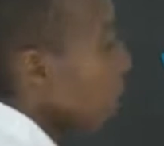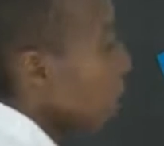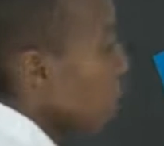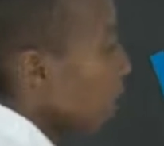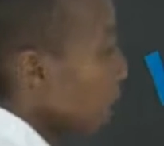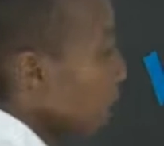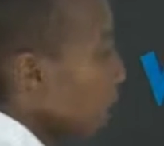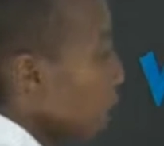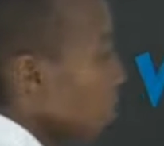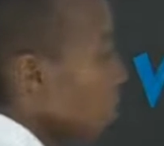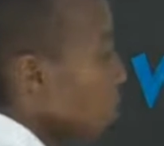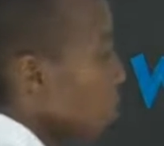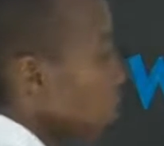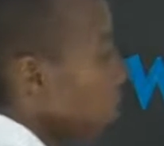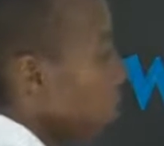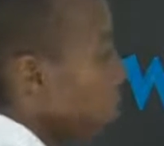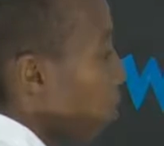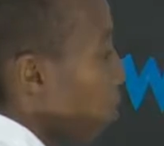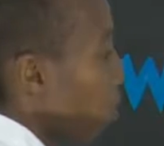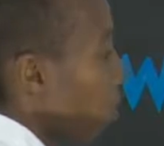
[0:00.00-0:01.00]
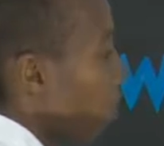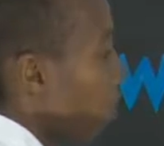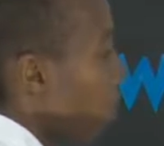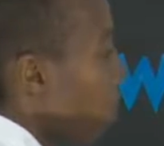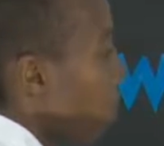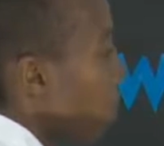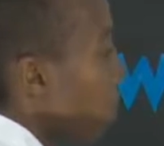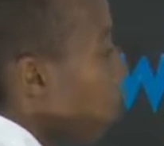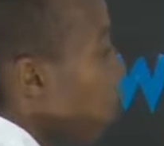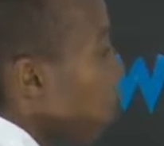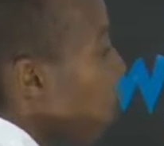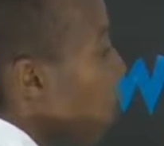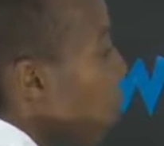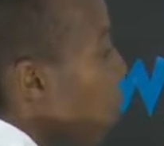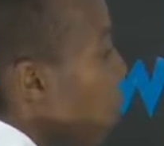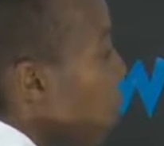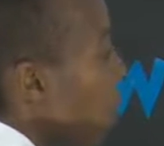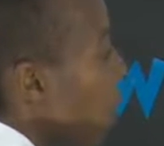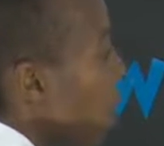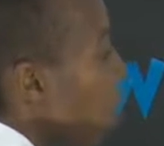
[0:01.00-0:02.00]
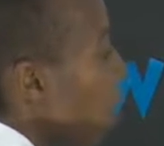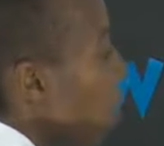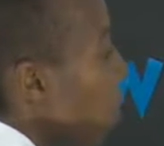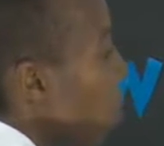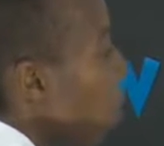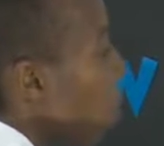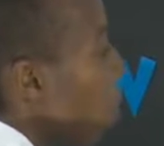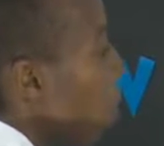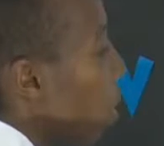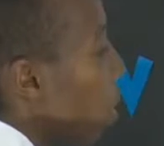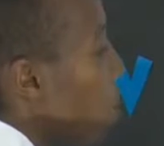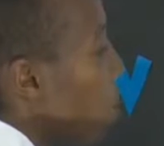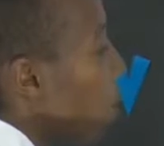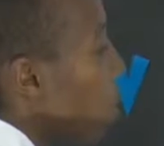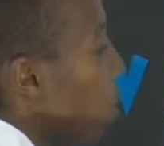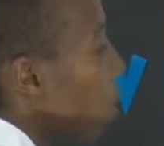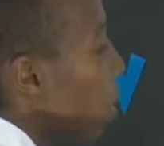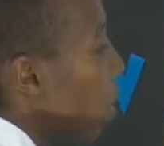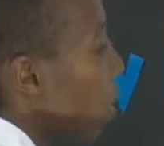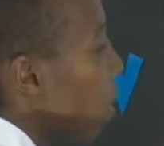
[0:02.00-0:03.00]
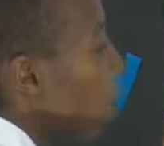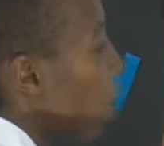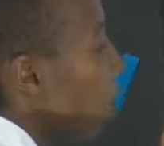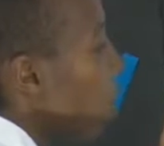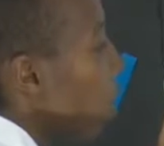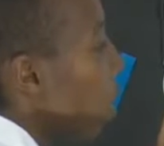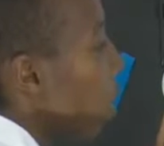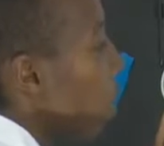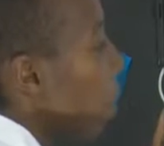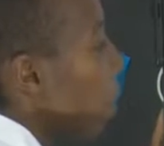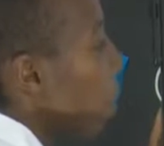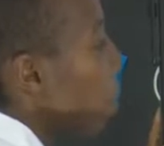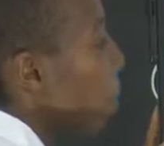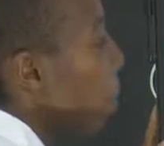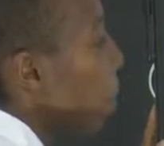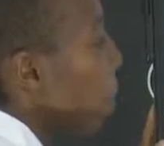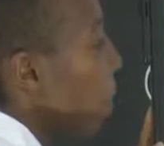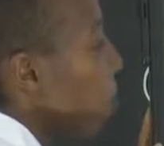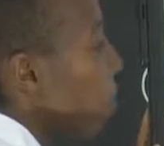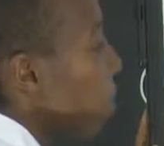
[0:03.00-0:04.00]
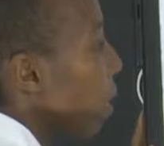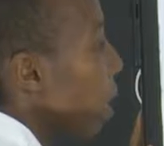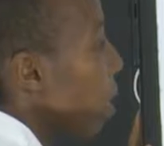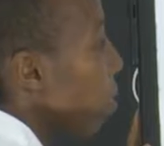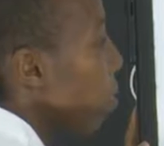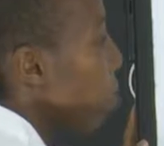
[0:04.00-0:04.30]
Take a situation. When you have a solute plus a